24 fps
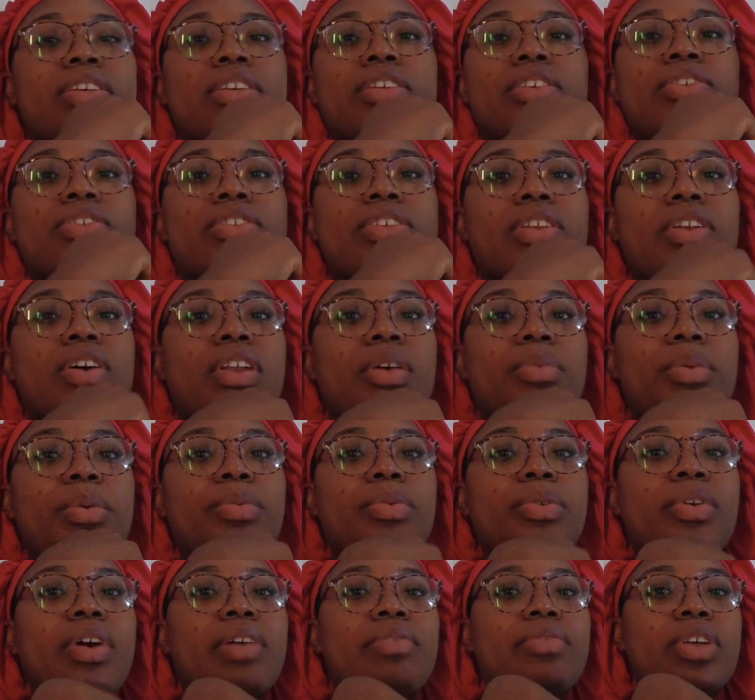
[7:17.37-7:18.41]
using other
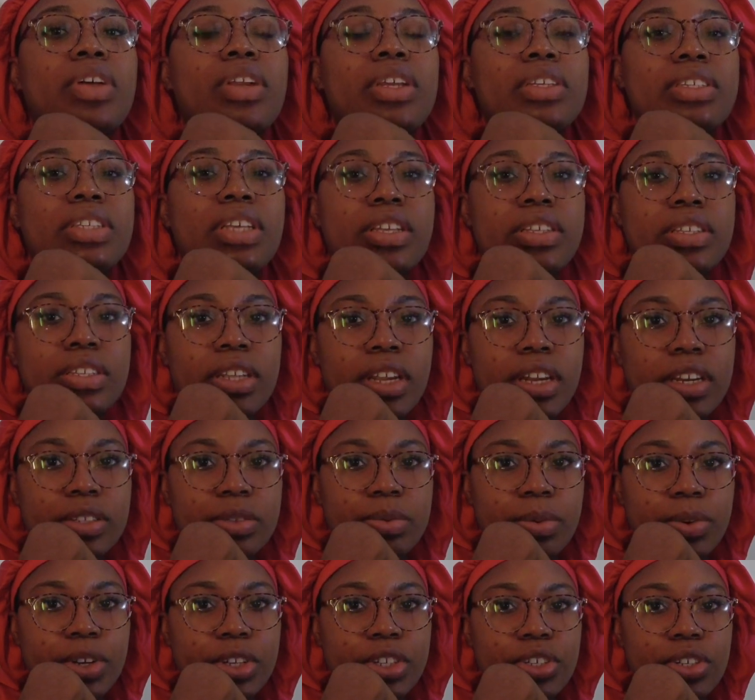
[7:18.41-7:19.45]
people that have done this as an
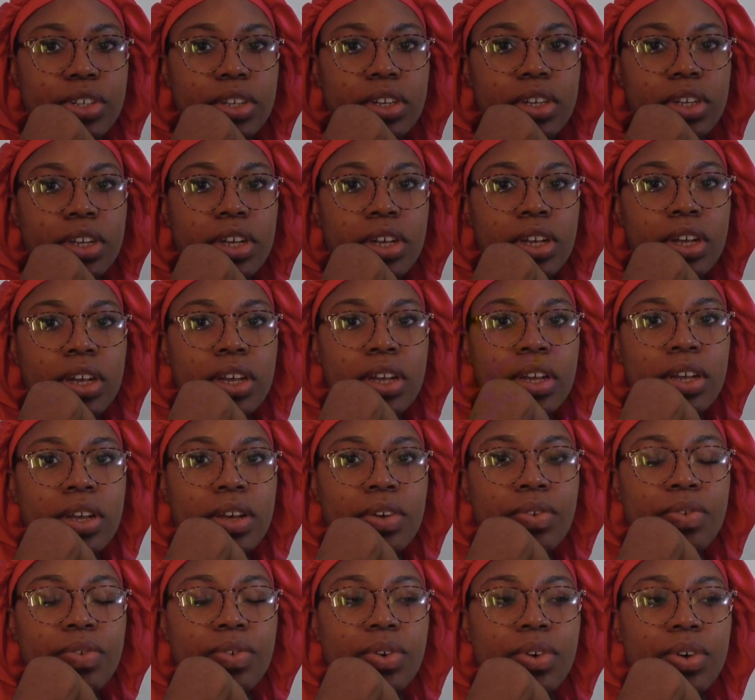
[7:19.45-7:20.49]
inspiration
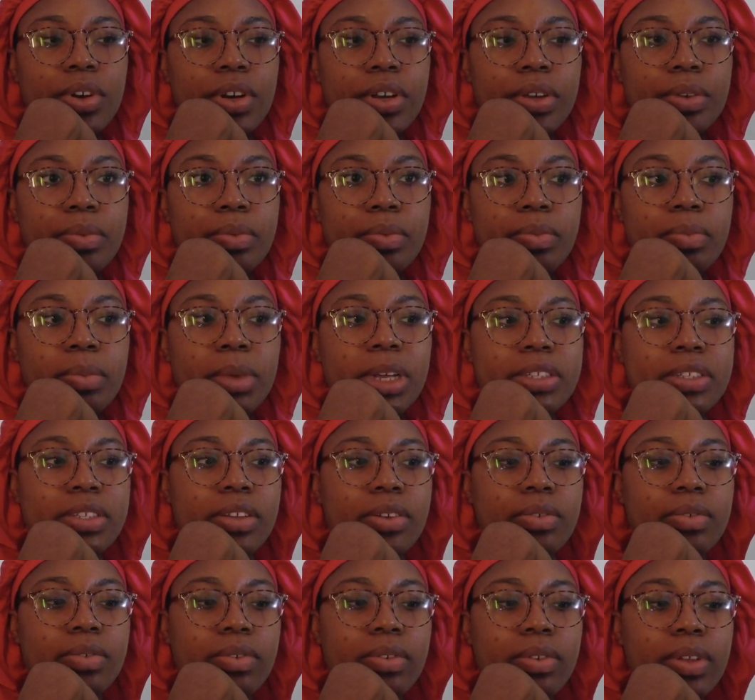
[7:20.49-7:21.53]
for
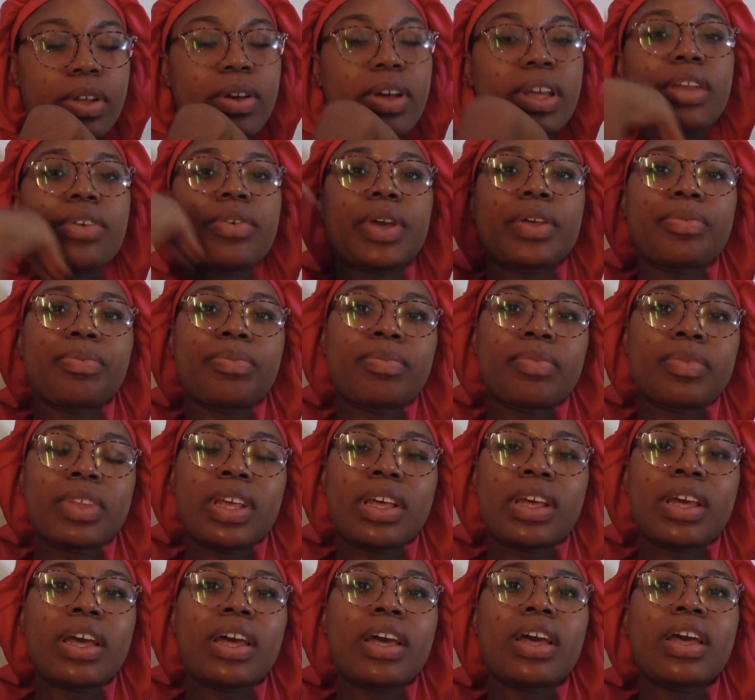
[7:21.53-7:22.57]
myself. Well, anyway,
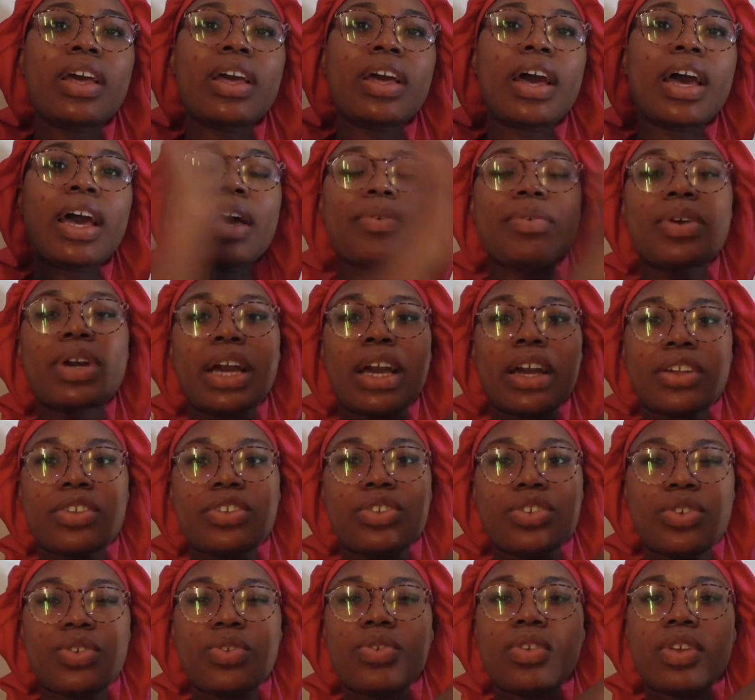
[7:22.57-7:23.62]
I will catch
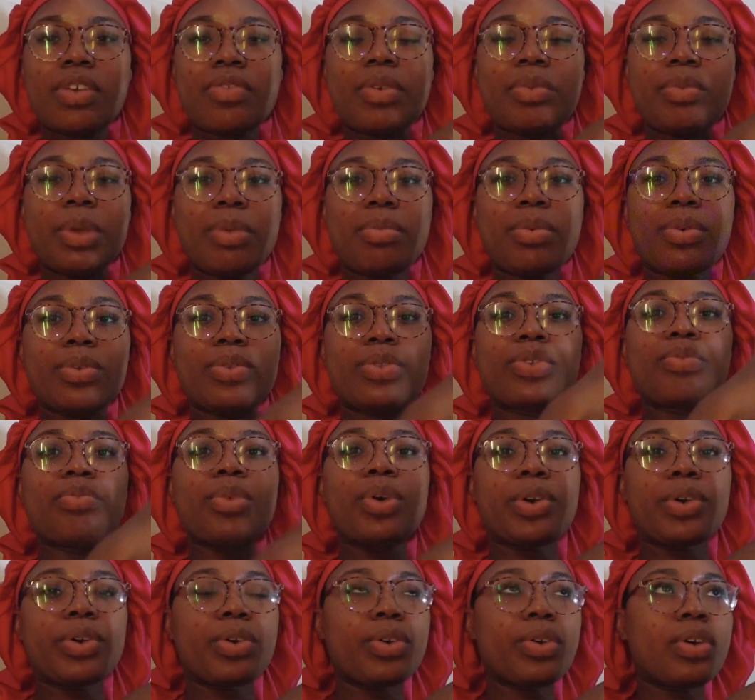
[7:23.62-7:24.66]
you lovely people
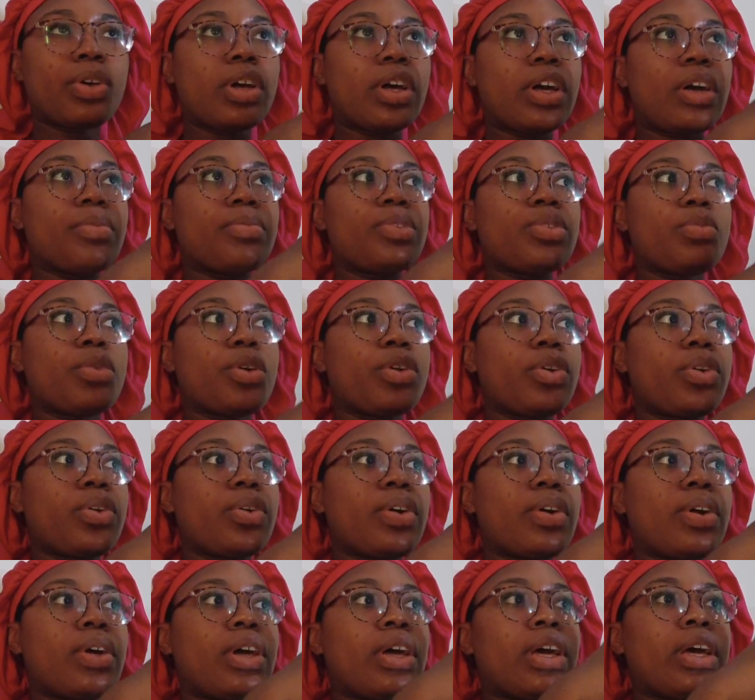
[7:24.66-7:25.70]
tomorrow. Tomorrow
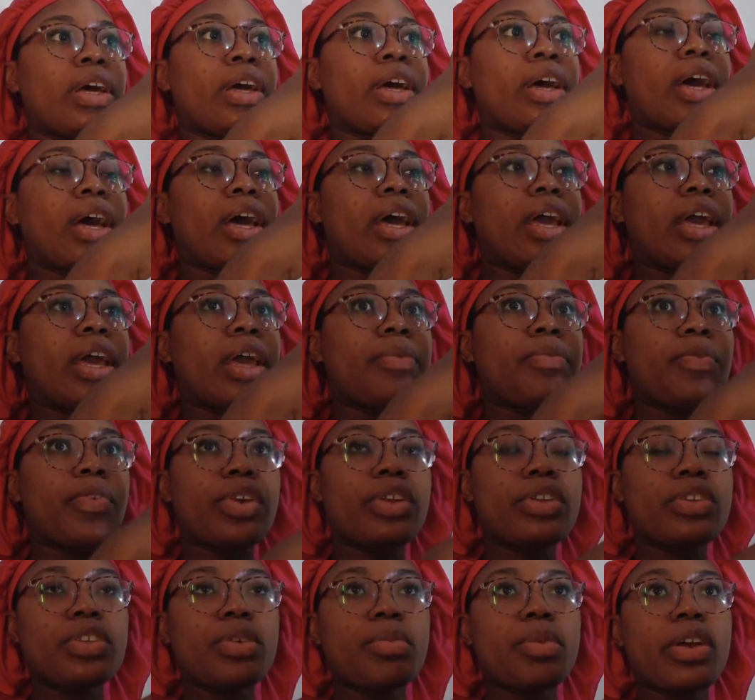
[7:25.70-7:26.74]
I'm
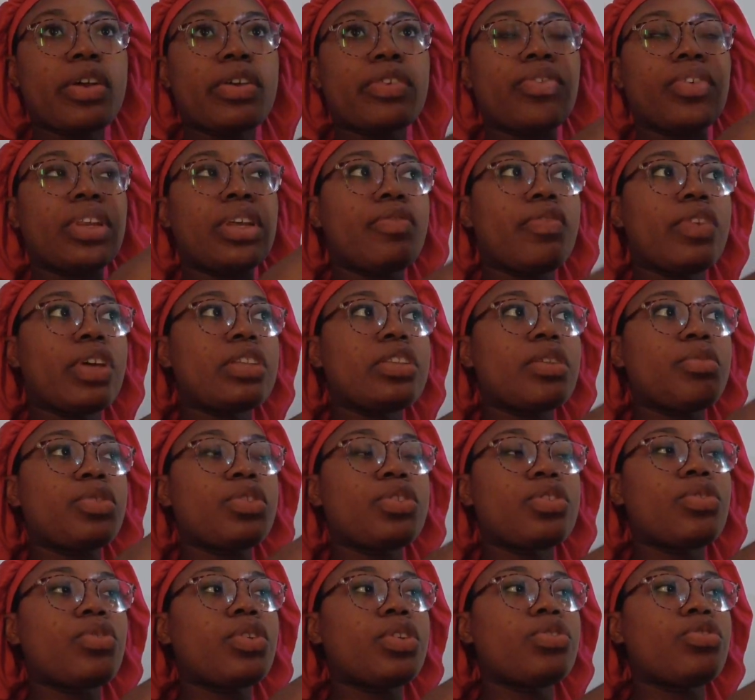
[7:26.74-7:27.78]
running some errands for the event. I'm
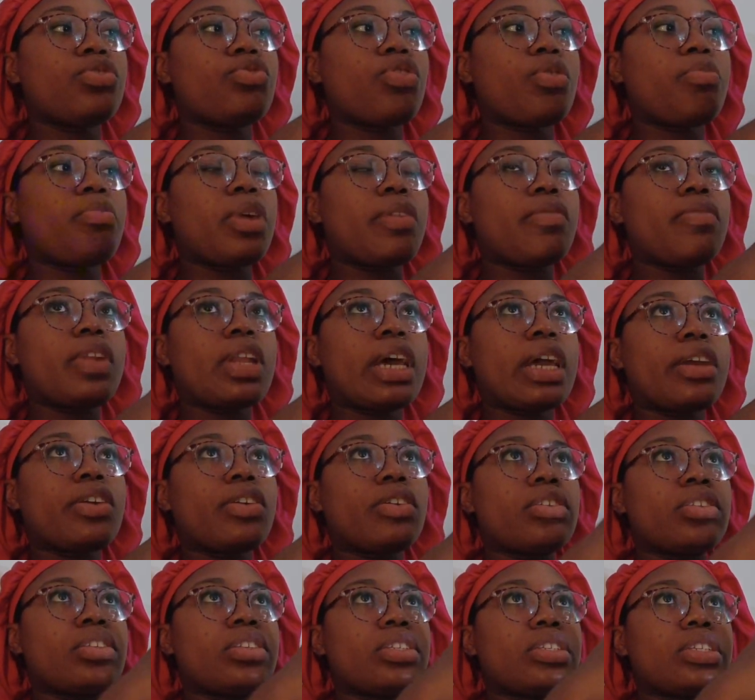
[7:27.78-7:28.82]
also going to drop my
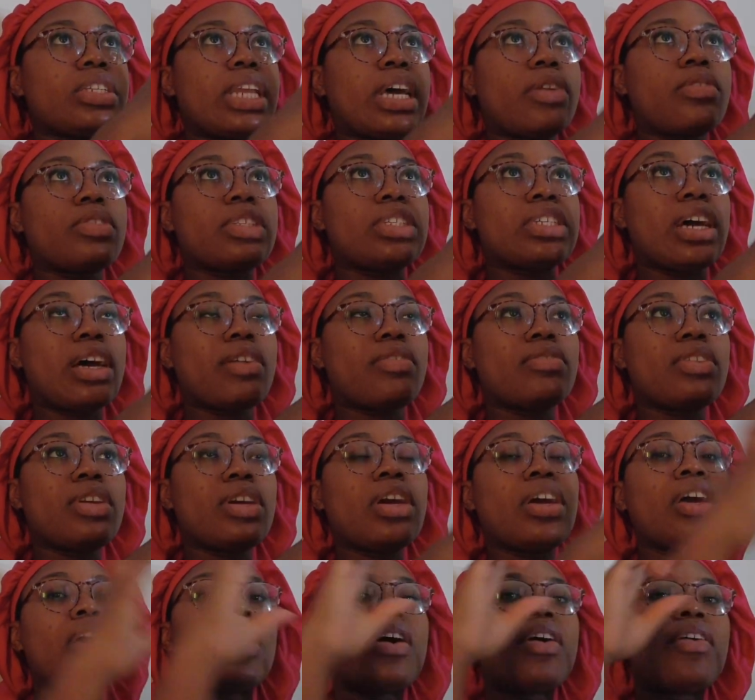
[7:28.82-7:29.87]
flyers downtown,
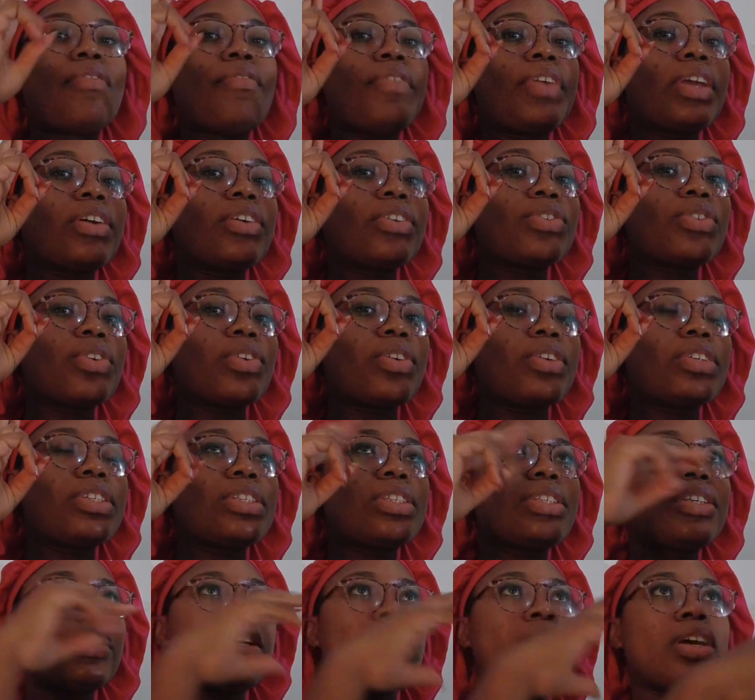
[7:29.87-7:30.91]
fingers
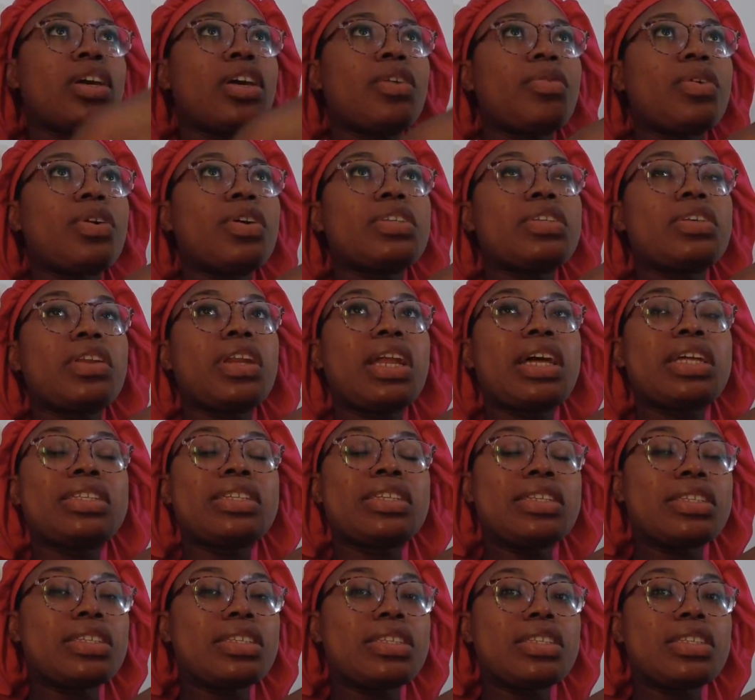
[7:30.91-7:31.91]
crossed, because sometimes the